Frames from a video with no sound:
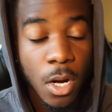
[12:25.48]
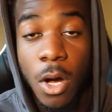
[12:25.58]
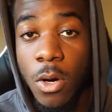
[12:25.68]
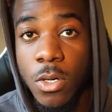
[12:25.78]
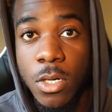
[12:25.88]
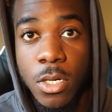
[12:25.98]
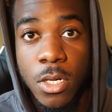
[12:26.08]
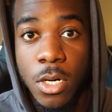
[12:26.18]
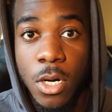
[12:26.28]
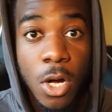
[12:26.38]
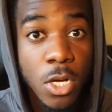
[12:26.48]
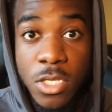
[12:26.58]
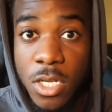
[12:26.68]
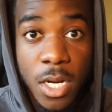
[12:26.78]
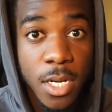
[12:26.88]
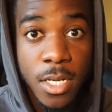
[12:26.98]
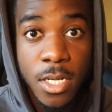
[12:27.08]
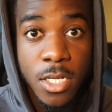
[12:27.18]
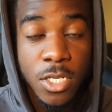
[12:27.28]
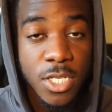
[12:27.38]
Hulk, Oscar. Do
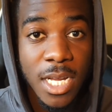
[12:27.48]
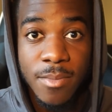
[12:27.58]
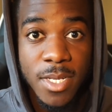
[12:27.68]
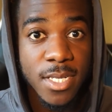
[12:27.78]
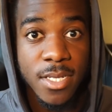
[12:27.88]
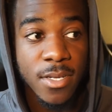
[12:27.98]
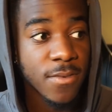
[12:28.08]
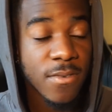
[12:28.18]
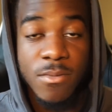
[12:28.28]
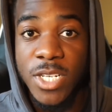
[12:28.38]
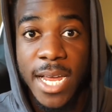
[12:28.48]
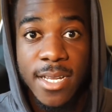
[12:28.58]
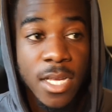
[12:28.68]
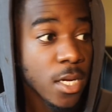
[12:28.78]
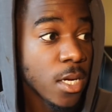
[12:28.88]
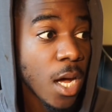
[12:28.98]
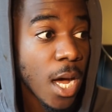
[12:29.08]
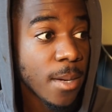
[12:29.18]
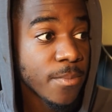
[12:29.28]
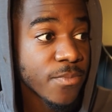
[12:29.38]
you know what I mean? From China,
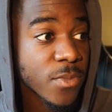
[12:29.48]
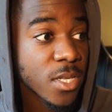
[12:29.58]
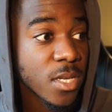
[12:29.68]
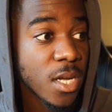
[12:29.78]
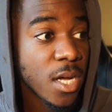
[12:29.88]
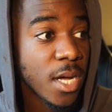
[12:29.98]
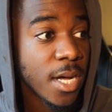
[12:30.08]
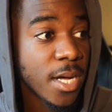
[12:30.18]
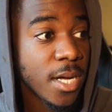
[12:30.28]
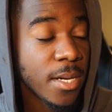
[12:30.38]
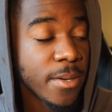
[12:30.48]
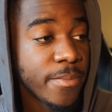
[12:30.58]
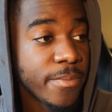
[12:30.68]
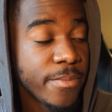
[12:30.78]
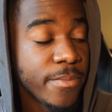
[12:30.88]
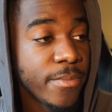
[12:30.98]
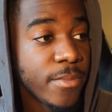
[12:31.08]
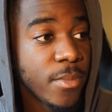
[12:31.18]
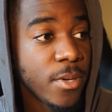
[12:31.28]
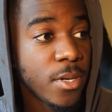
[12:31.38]
um, uh,
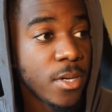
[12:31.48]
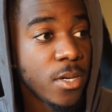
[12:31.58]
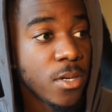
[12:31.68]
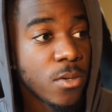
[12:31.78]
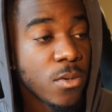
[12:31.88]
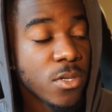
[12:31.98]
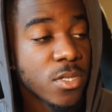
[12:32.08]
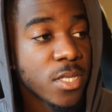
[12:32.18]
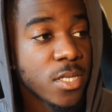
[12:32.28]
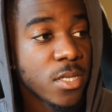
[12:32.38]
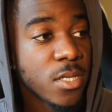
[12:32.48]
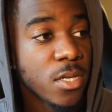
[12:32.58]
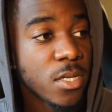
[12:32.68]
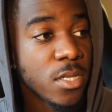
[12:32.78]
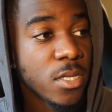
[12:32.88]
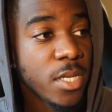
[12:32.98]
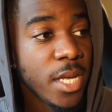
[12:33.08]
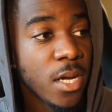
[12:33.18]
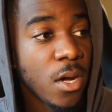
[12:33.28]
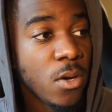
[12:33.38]
what was it?
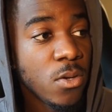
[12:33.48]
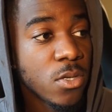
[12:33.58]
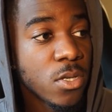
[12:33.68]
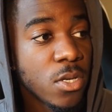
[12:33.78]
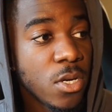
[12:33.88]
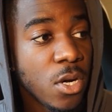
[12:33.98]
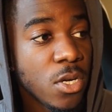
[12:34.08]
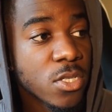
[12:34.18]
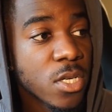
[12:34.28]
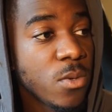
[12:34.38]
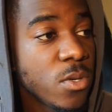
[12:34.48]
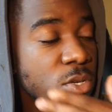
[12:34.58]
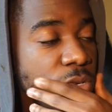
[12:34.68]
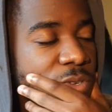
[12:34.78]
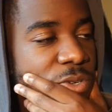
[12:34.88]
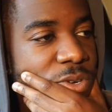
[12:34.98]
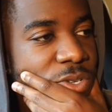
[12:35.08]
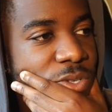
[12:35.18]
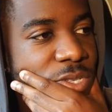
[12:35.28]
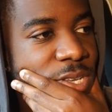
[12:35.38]
yeah, Hulk, Oscar. Well, who who
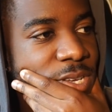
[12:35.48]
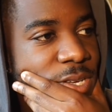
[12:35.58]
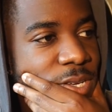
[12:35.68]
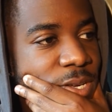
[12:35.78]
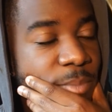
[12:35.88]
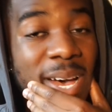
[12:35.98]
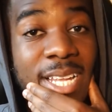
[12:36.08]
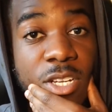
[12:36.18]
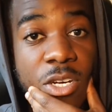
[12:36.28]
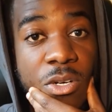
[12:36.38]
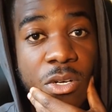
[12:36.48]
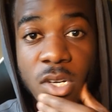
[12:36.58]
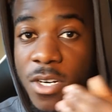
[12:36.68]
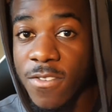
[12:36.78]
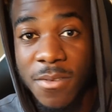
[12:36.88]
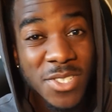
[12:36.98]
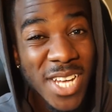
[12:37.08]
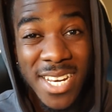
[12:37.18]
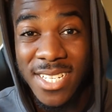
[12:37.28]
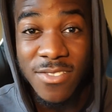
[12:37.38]
else was there? Pato from
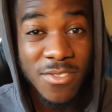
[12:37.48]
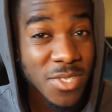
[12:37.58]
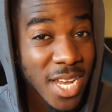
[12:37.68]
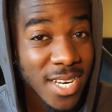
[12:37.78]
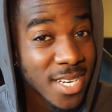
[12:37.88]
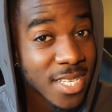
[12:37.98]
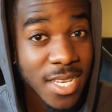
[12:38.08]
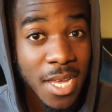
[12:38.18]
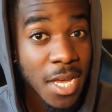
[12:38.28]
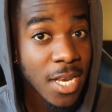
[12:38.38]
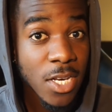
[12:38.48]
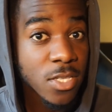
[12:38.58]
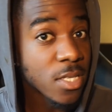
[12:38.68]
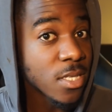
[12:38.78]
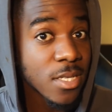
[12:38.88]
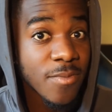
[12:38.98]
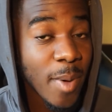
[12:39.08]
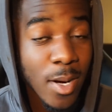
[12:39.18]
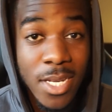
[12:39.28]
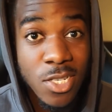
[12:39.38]
China from China League. Listen, listen. If
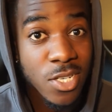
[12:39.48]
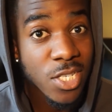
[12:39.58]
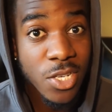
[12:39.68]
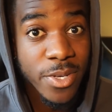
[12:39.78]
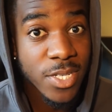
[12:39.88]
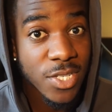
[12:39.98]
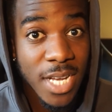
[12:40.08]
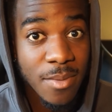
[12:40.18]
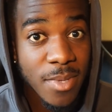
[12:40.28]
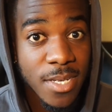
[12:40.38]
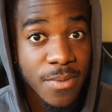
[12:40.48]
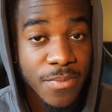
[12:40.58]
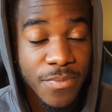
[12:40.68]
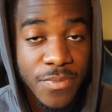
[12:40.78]
Paulinho can do it, do you know what I mean?